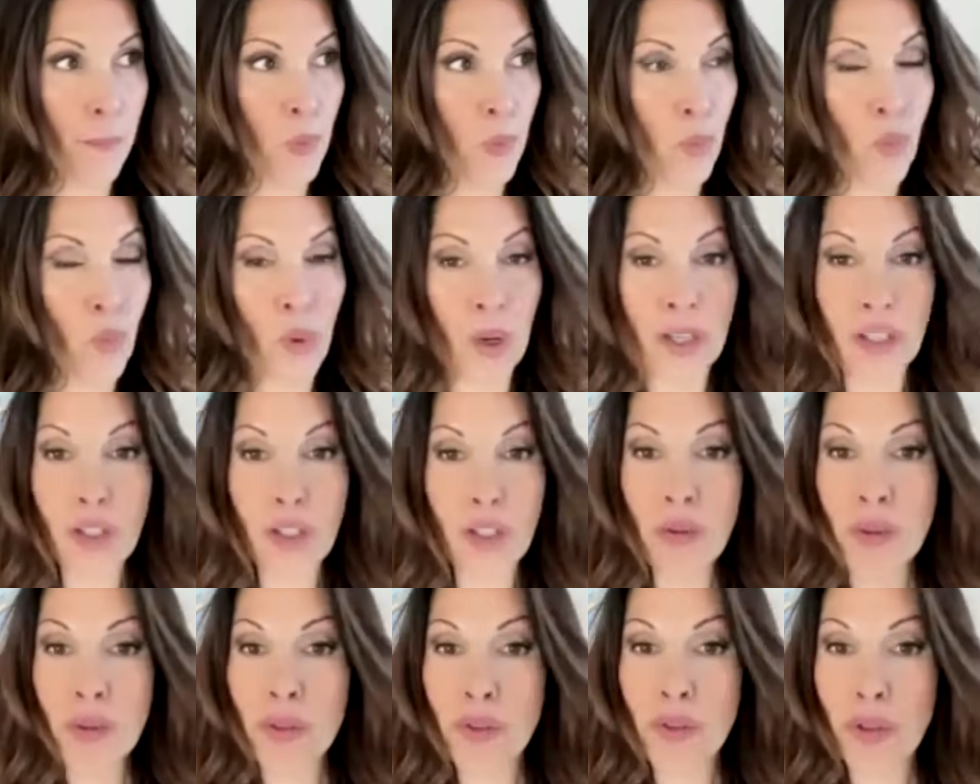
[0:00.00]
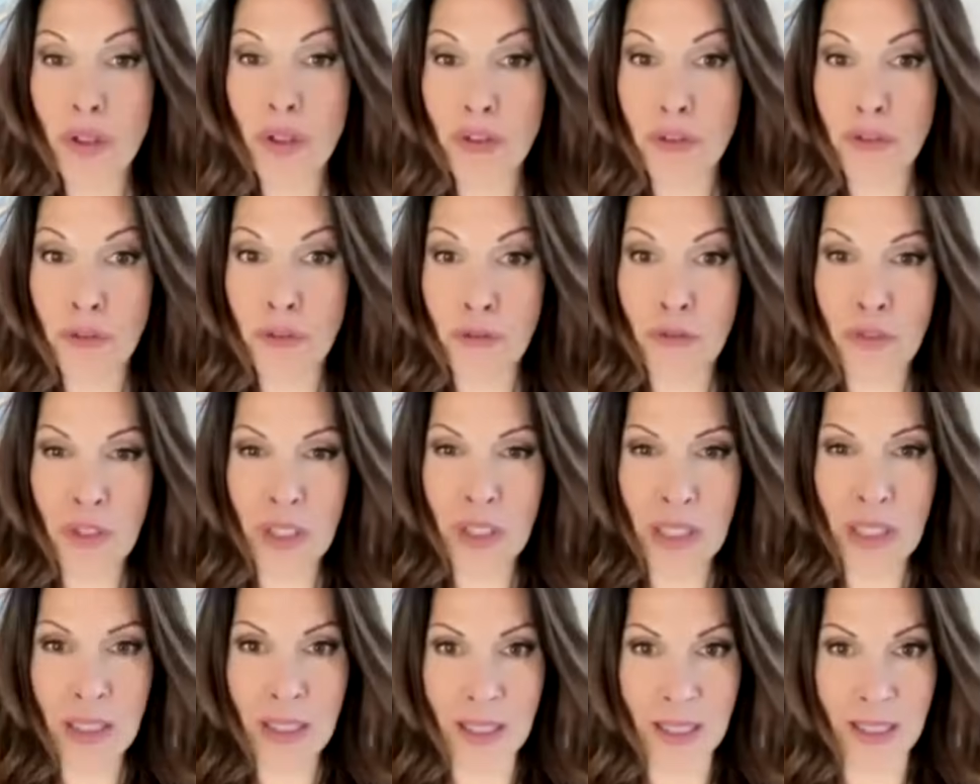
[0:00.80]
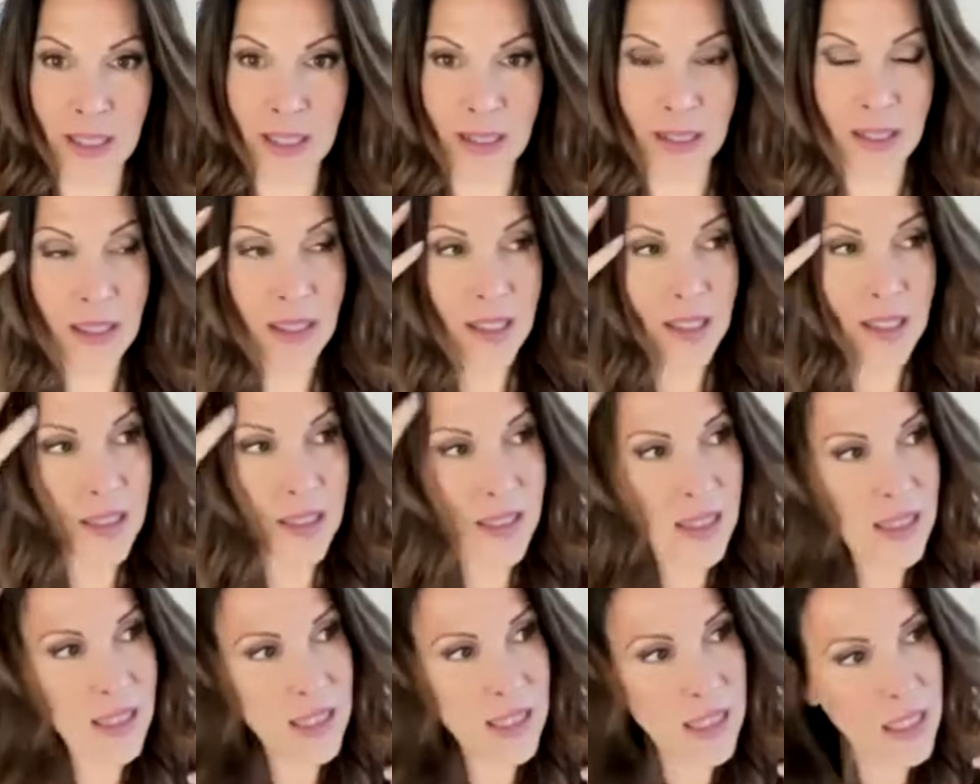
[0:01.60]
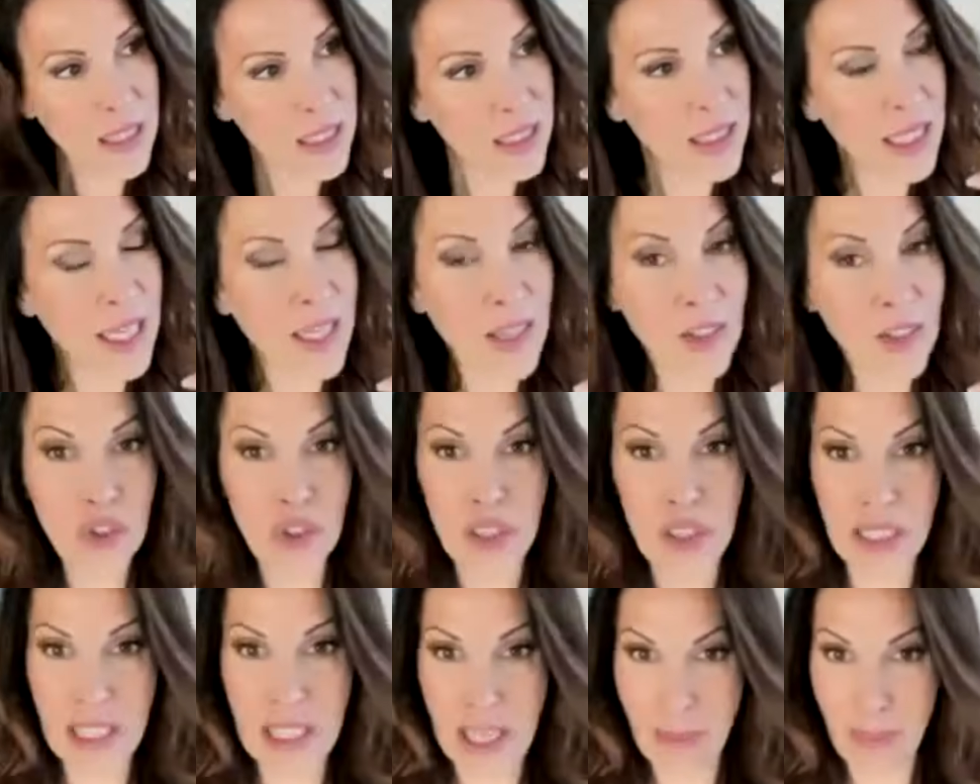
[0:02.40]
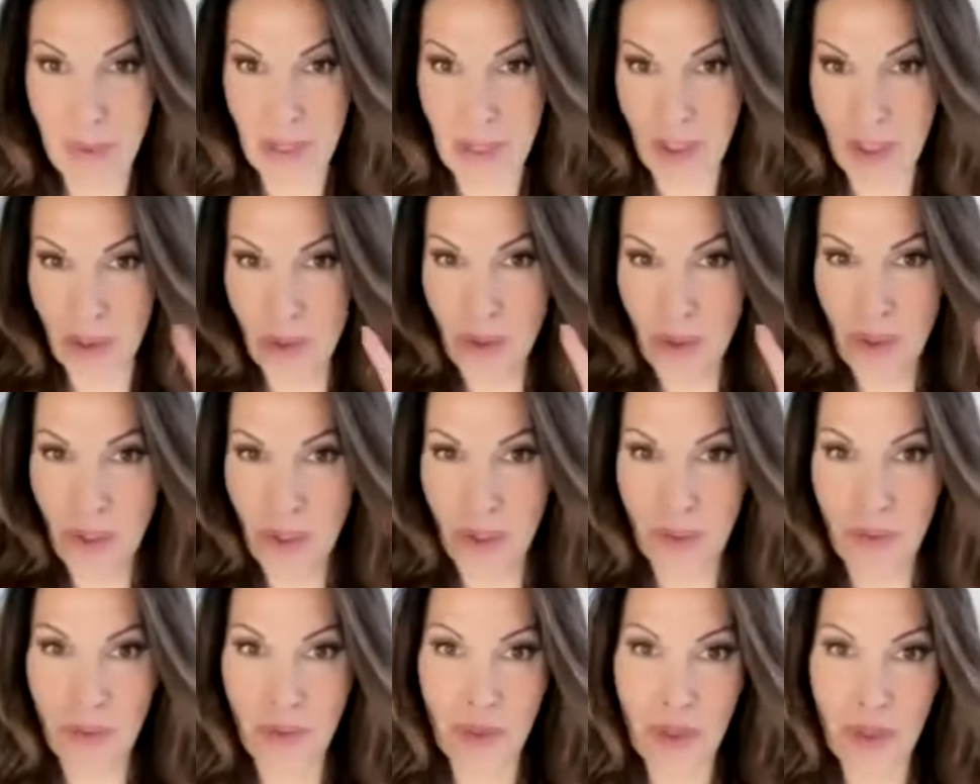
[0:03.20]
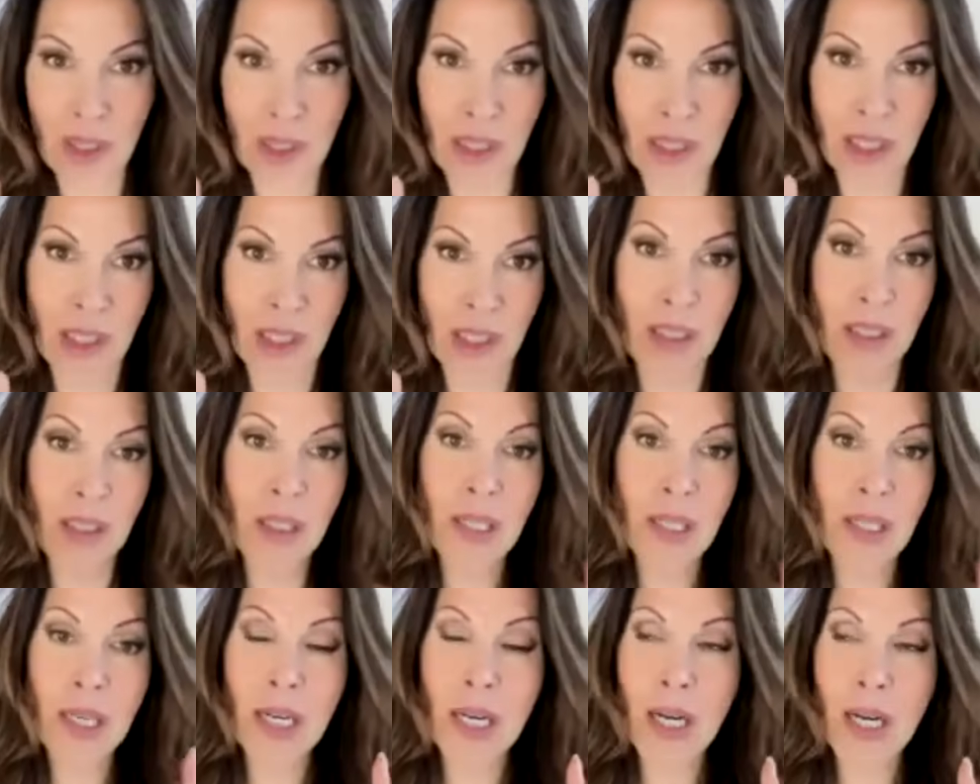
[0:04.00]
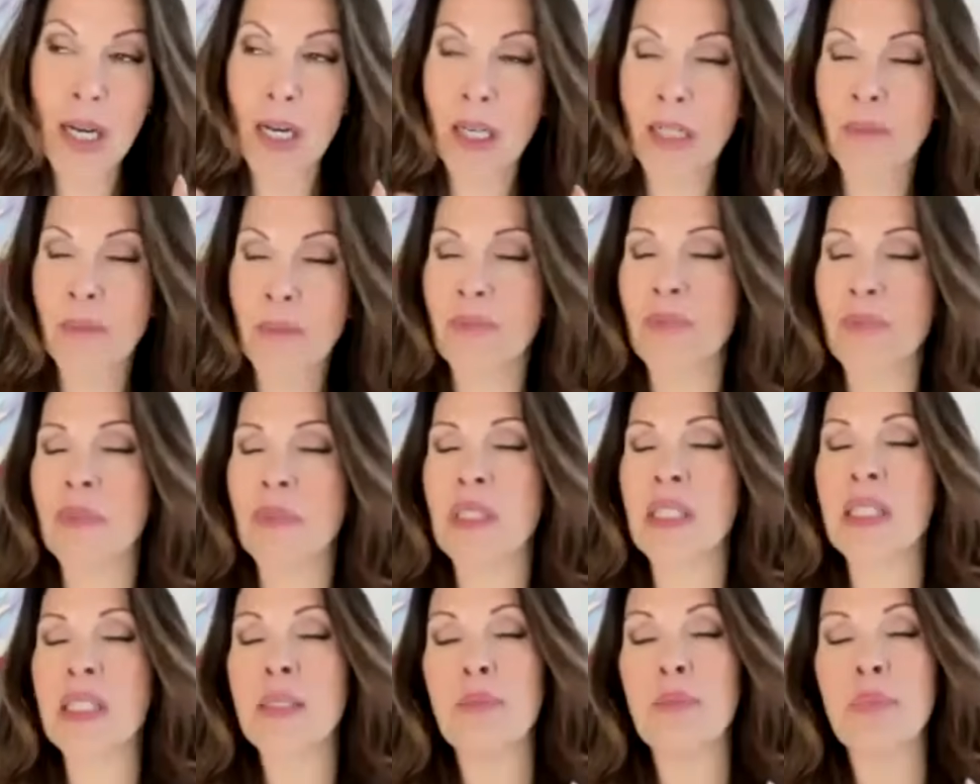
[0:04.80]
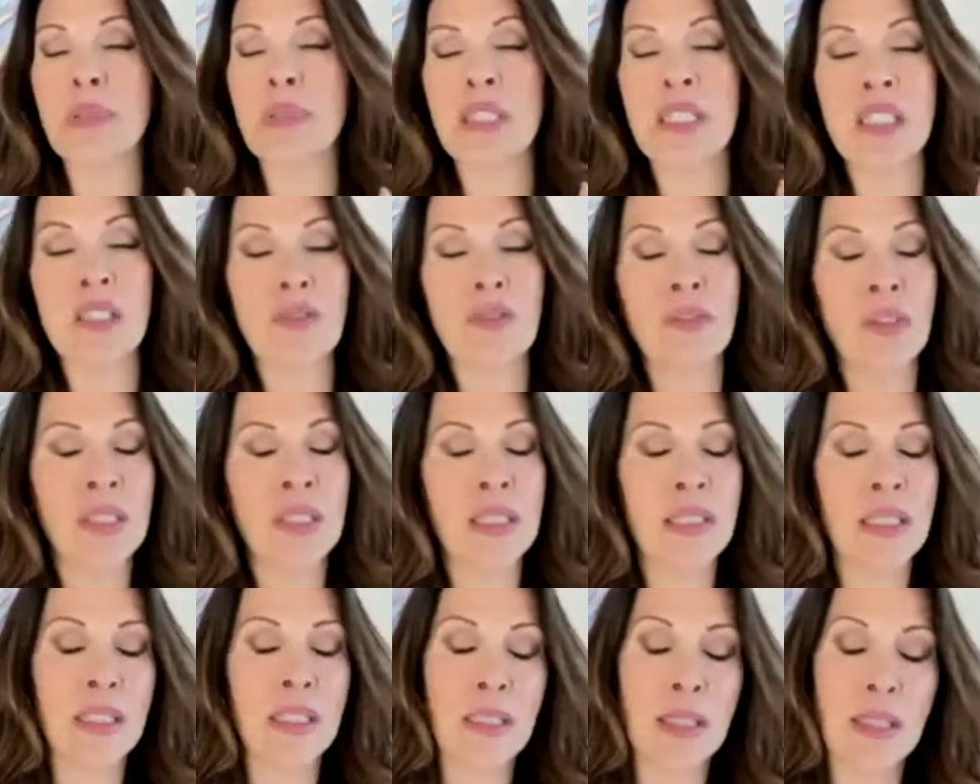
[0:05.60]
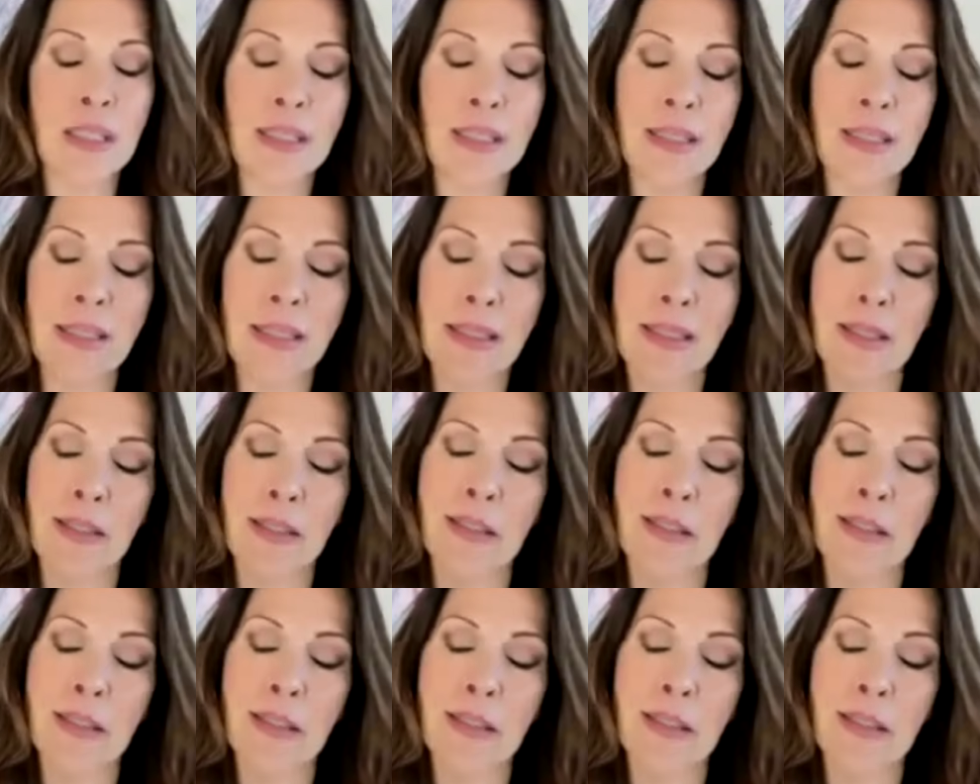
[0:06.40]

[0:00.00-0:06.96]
When you start feeling these energies happening, you start feeling this blissfulness,